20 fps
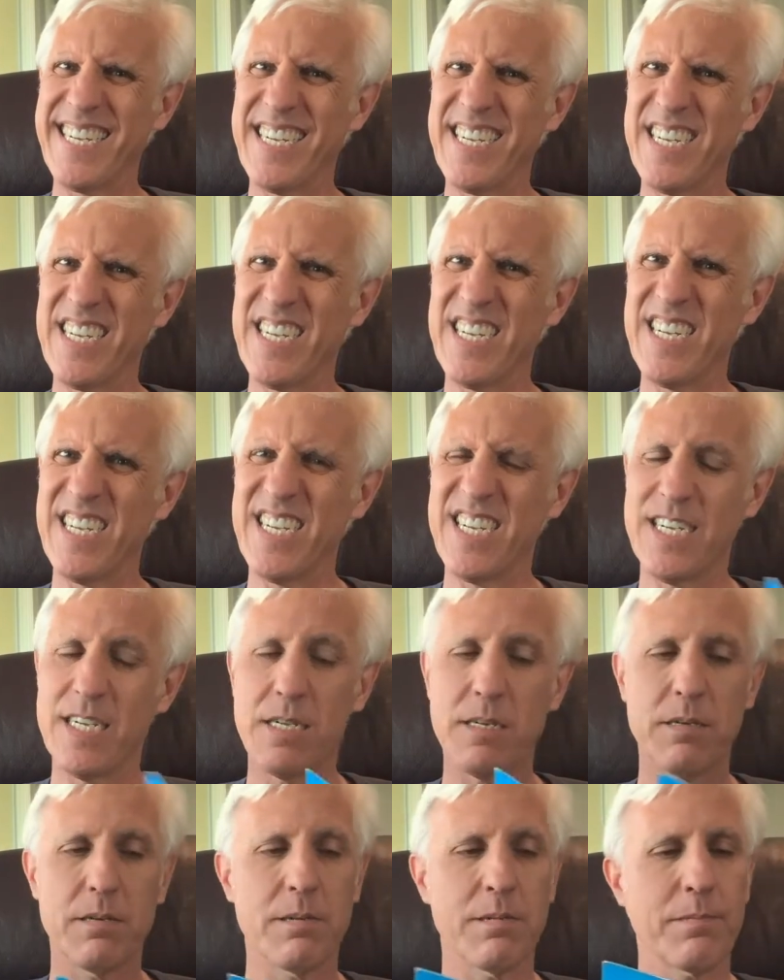
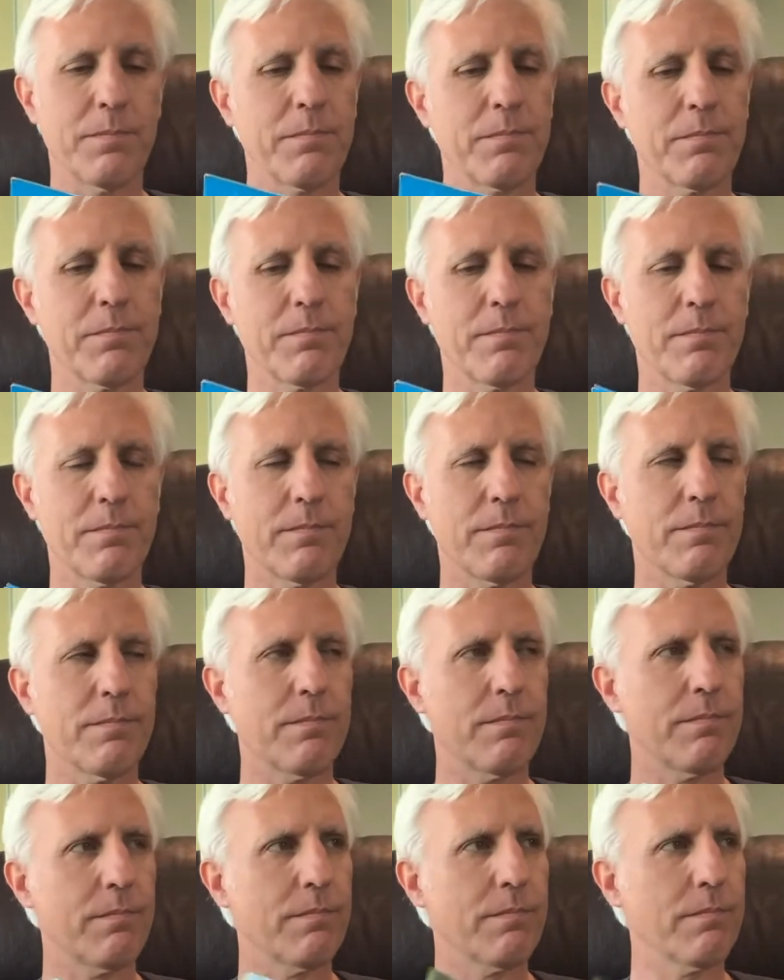
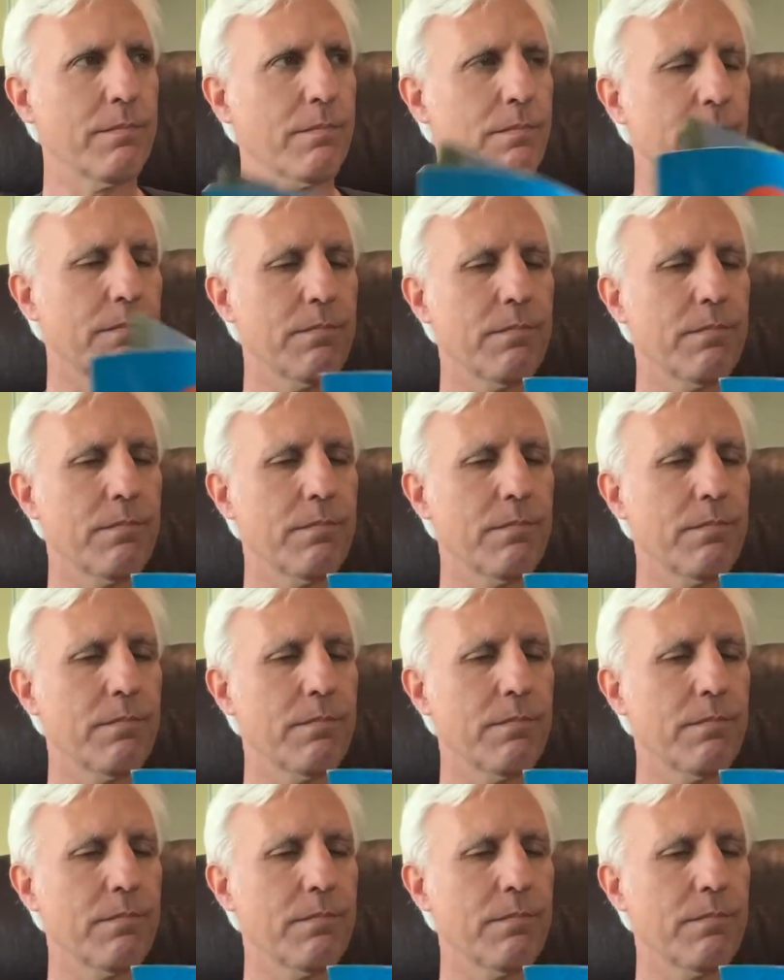No one is speaking in this clip.